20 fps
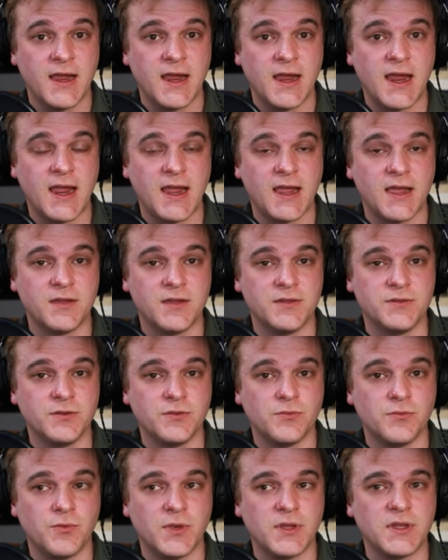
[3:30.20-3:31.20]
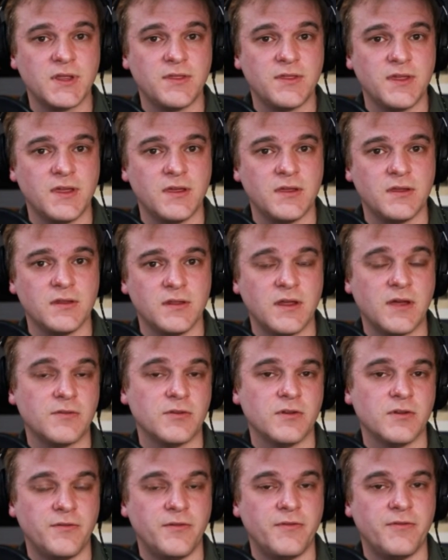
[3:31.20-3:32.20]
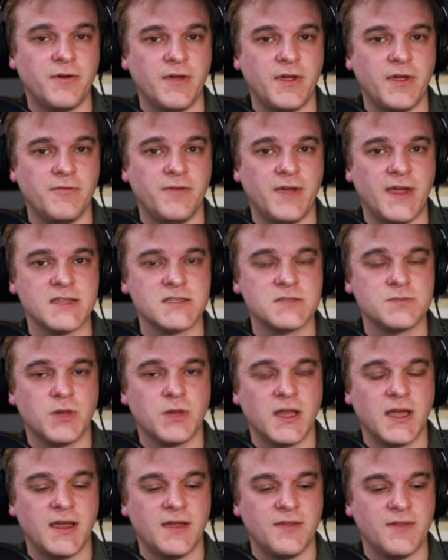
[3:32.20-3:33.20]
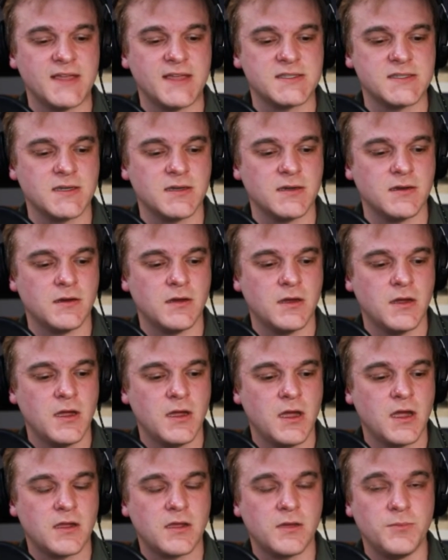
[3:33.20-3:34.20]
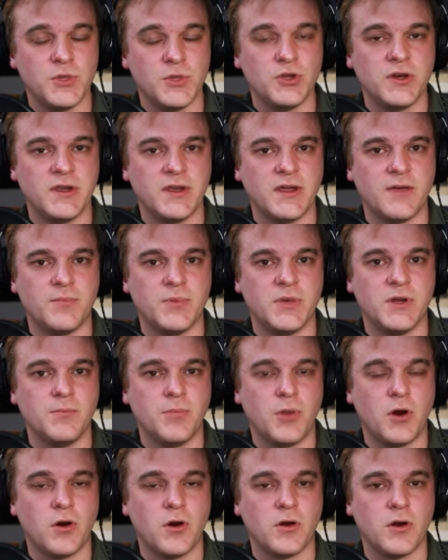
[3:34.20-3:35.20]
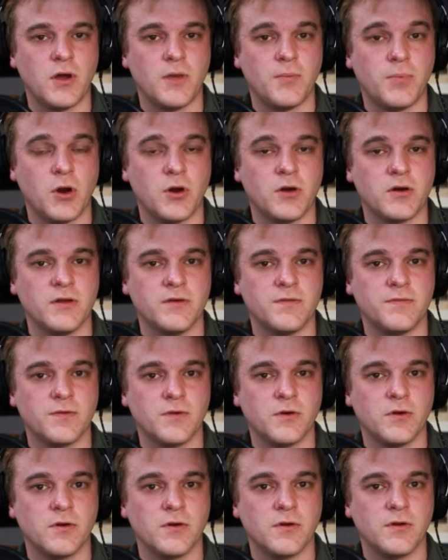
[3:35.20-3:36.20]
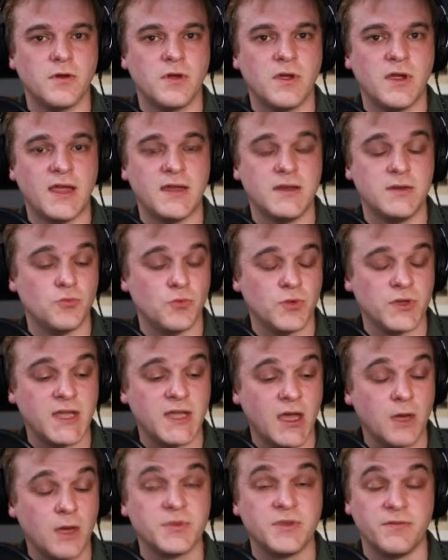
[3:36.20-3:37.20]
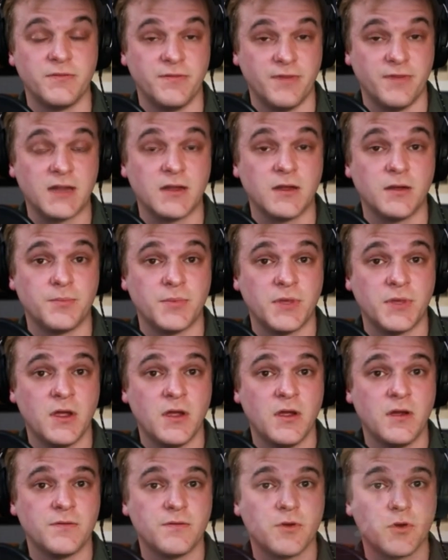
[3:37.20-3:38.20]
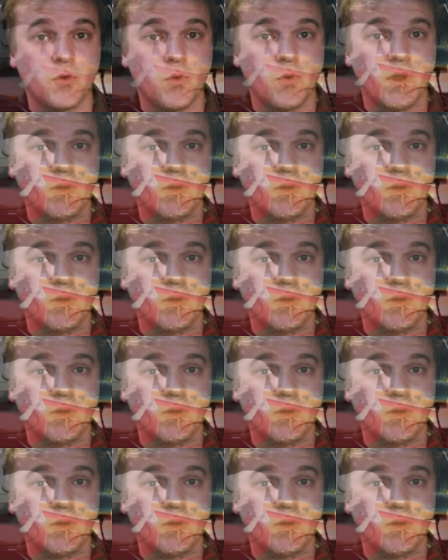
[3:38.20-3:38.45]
and really the level of advanced play. And that's a community I've been par- a part of for and really helped develop for quite a